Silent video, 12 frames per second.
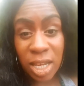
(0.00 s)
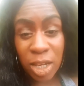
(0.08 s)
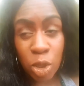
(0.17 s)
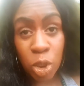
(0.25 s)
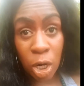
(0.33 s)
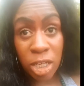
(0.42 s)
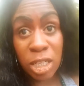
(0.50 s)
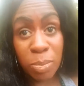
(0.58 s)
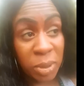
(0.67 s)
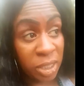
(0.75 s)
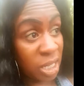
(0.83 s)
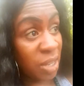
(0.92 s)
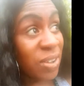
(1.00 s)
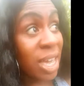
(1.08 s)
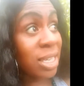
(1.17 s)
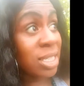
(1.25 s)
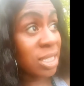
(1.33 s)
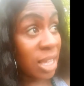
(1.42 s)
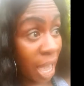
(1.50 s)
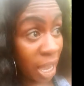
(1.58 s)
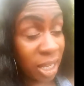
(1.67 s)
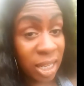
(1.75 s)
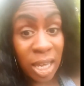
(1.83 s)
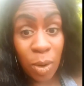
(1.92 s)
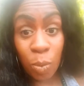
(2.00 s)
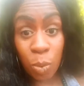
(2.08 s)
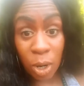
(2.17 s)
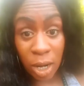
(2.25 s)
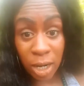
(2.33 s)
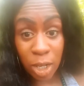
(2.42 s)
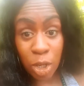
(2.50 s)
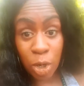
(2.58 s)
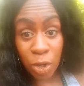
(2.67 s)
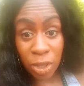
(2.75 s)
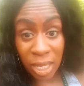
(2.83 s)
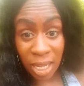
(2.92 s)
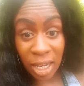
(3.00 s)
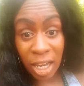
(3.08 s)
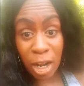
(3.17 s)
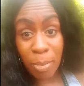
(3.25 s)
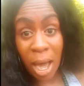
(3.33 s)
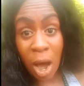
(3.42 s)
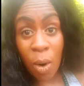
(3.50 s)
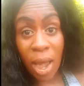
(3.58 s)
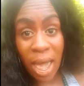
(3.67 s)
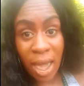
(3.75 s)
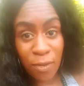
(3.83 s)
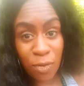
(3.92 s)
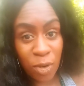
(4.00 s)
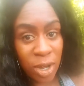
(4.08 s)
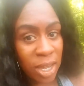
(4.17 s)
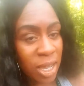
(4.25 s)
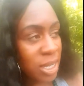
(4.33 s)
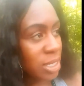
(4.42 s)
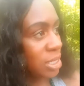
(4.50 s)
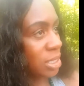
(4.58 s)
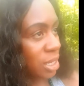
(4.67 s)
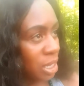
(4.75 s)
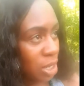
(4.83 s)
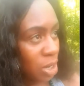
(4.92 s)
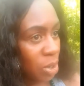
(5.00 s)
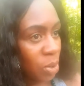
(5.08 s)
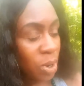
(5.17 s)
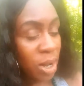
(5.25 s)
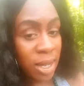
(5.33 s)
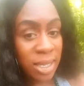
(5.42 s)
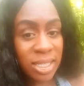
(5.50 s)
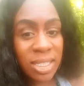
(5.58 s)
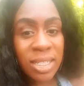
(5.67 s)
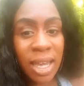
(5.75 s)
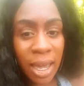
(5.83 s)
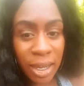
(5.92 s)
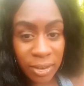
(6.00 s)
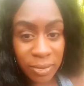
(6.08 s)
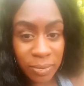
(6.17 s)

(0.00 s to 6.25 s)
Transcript: And you start to believe exactly what you're thinking about every single day.